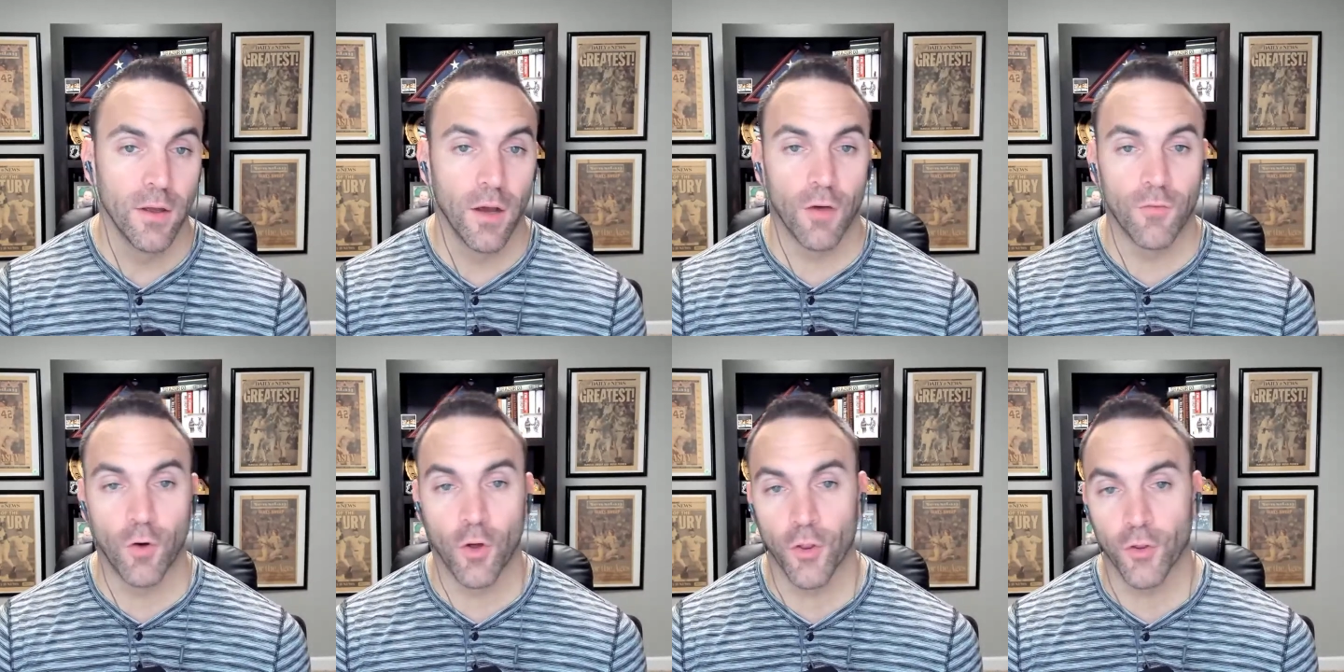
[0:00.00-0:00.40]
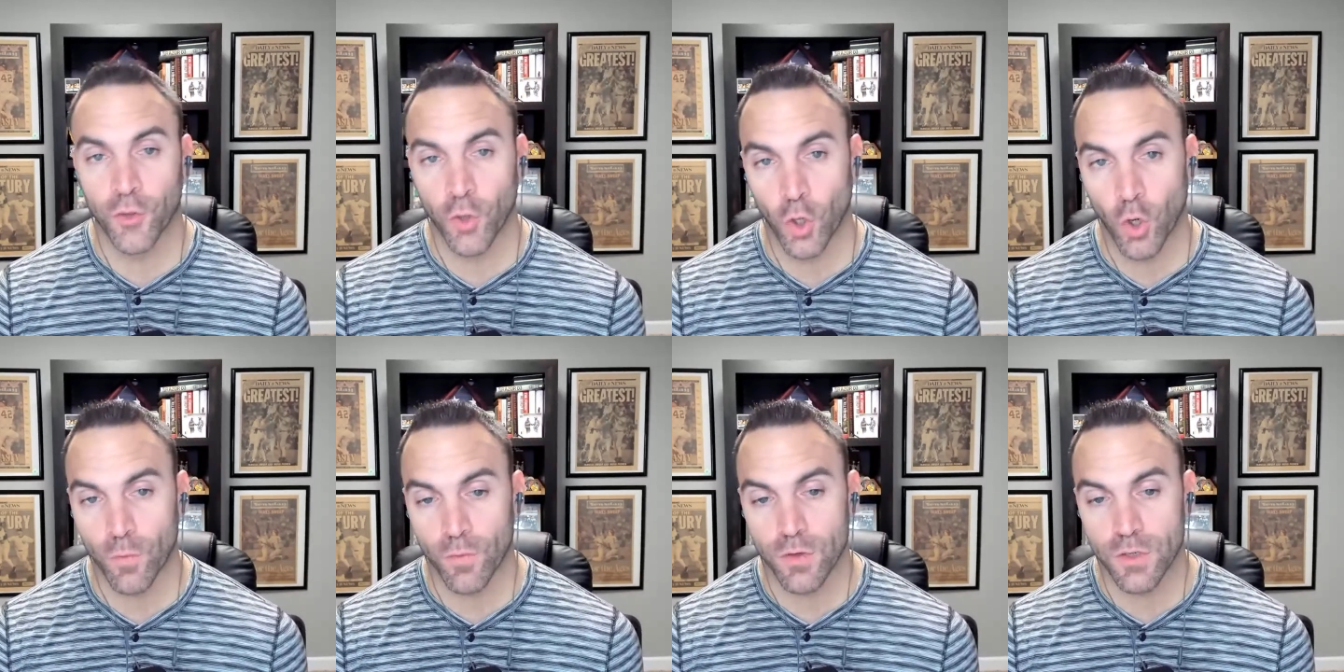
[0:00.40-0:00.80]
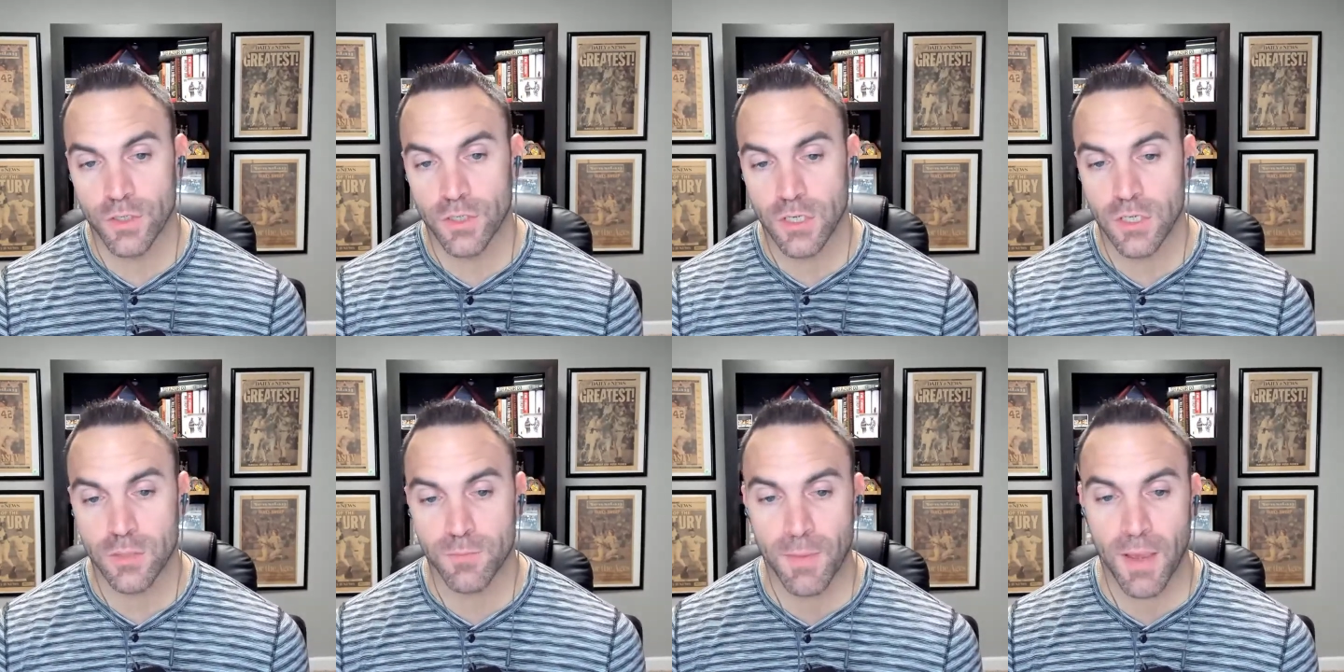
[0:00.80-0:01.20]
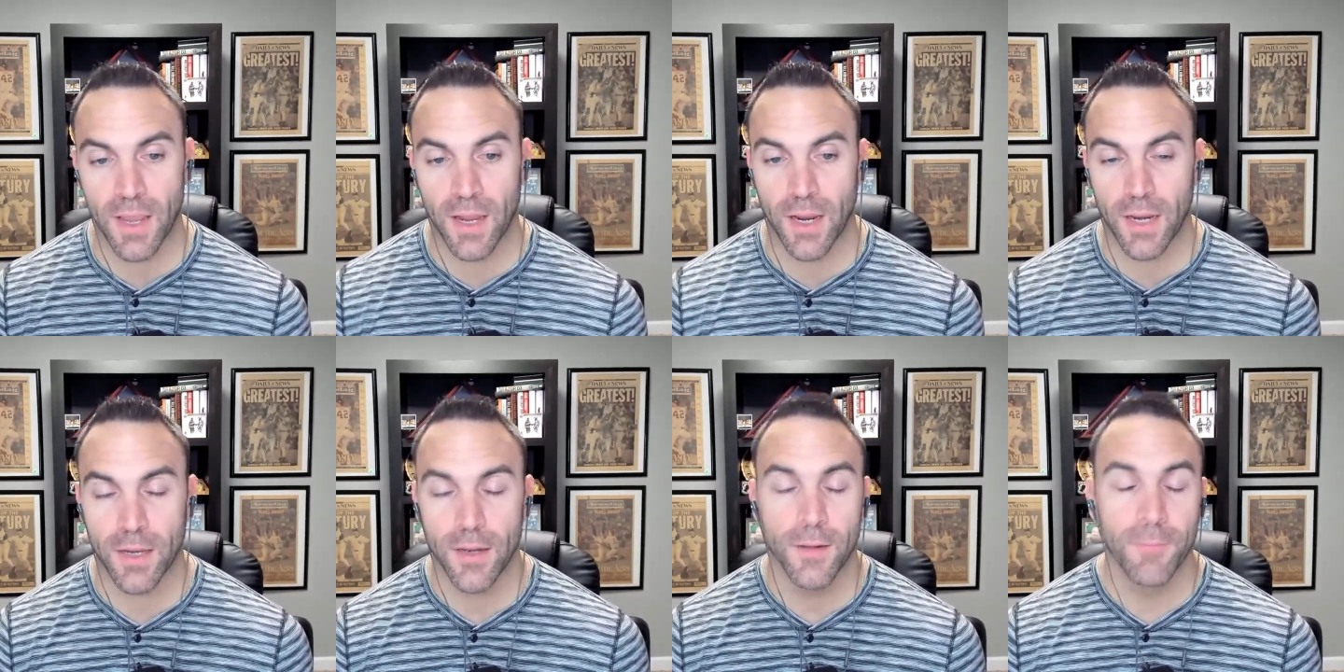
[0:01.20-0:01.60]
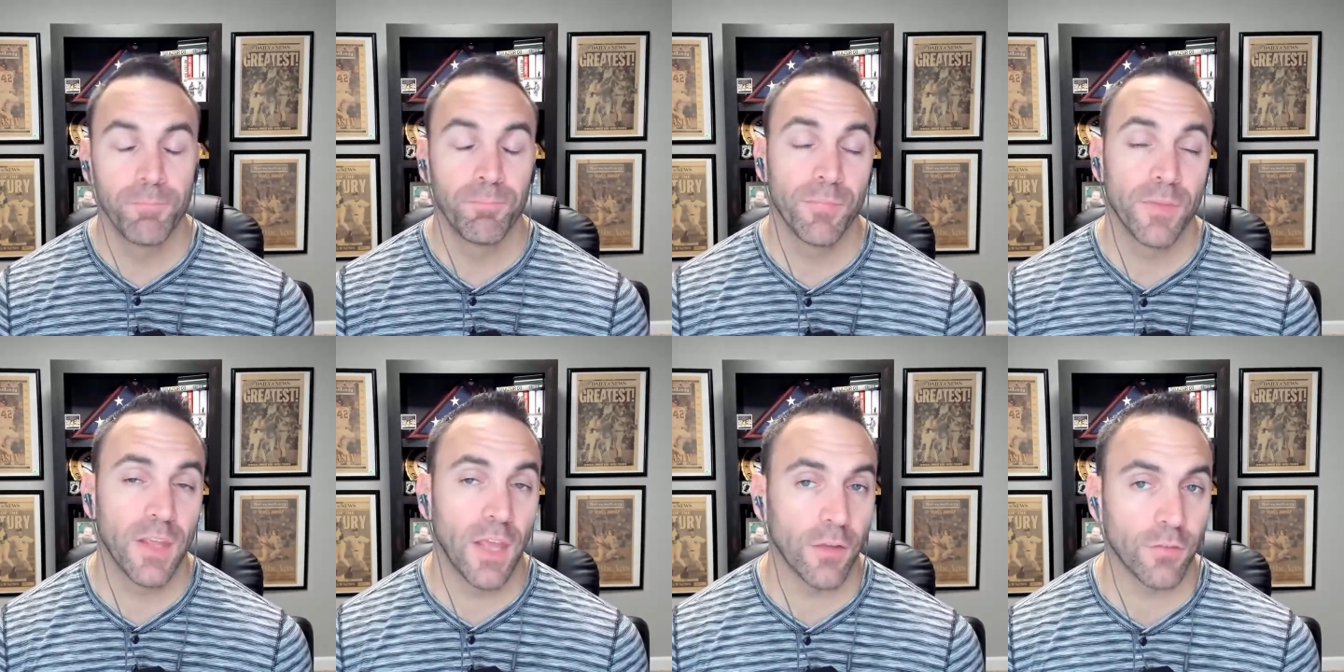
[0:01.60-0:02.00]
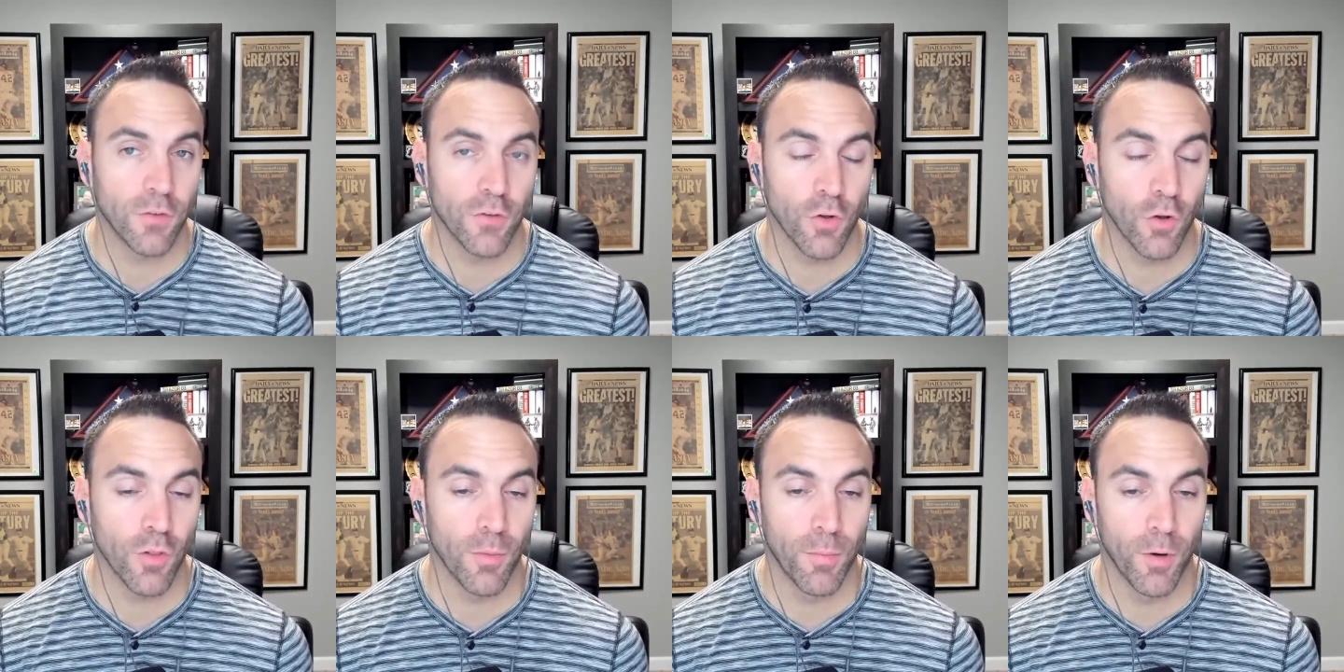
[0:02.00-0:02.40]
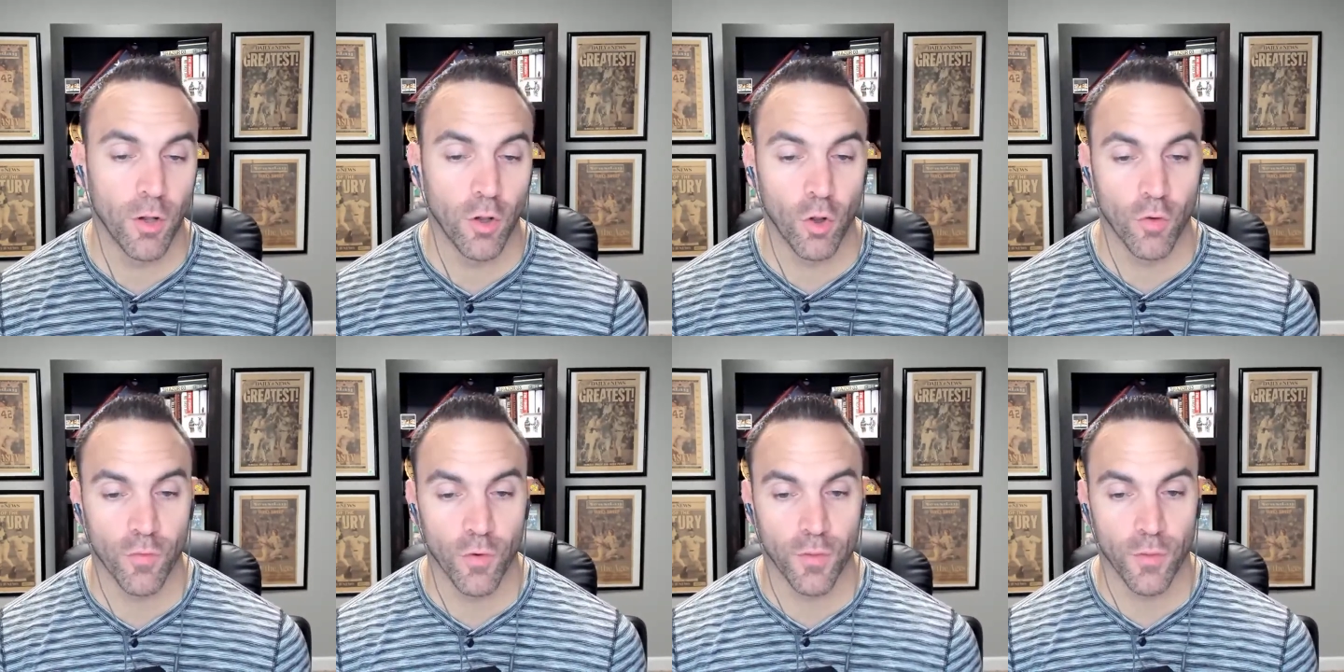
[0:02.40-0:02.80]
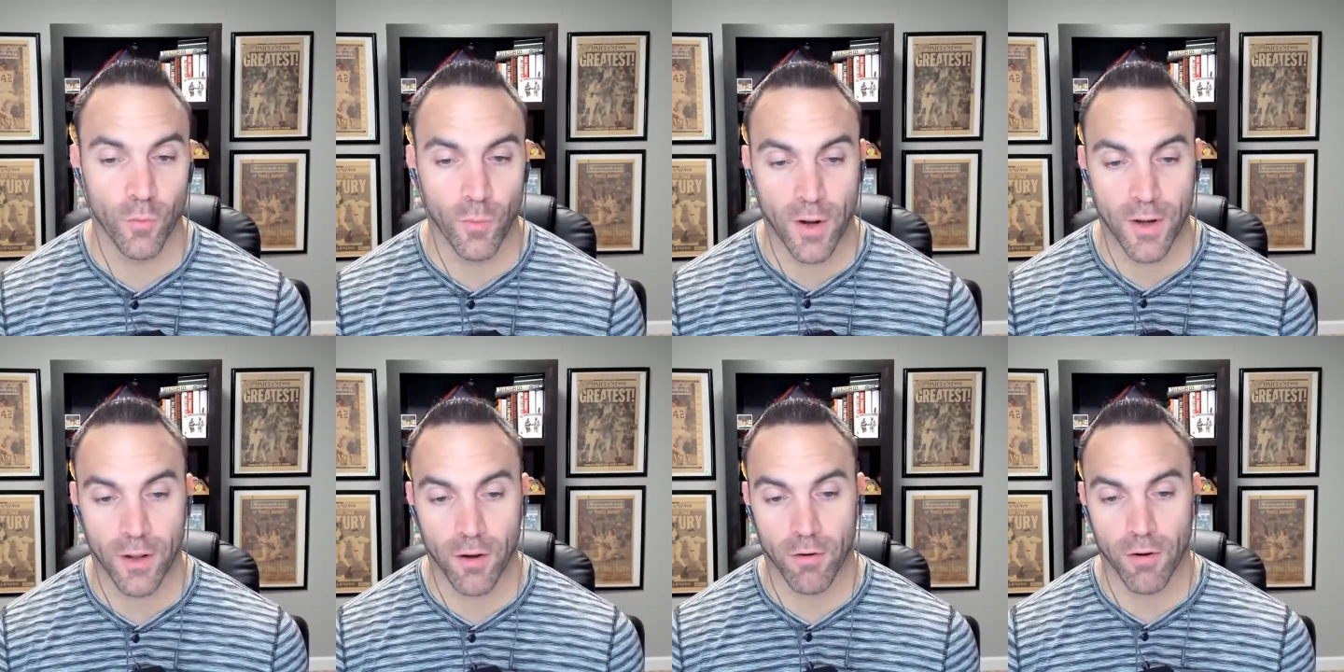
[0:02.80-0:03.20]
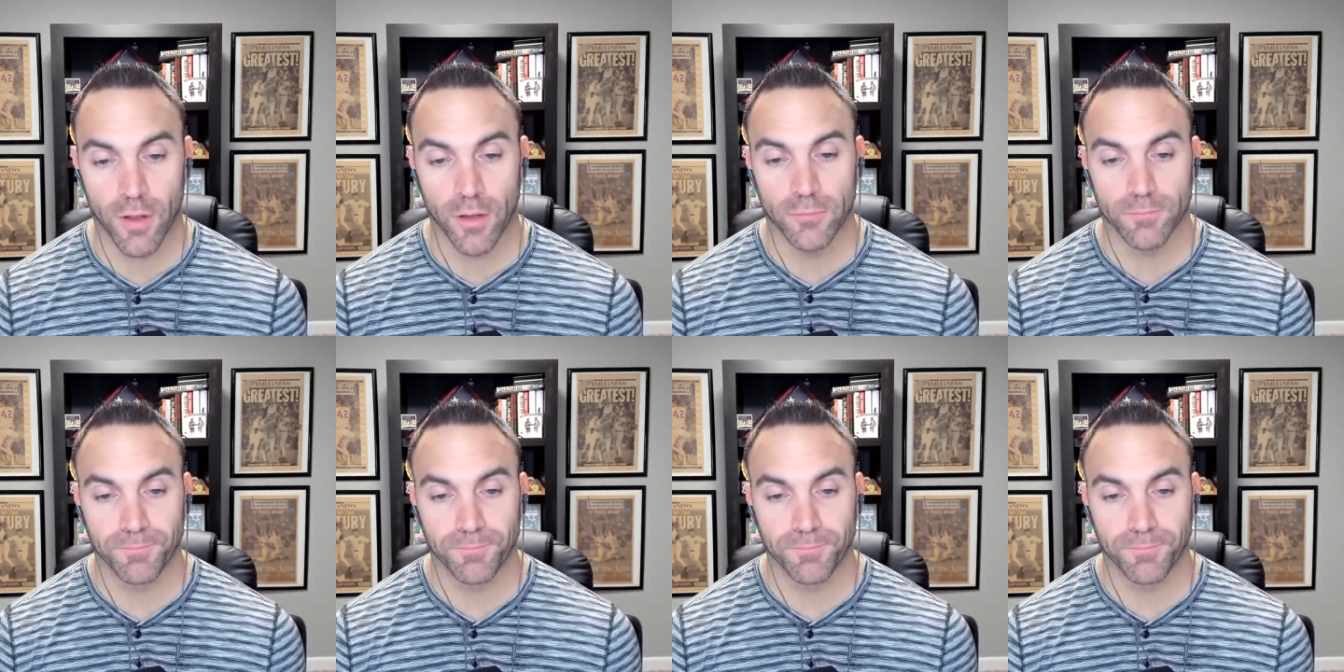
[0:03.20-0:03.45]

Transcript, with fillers: of all the turnovers he's made, he hasn't turned the ball over in the red area.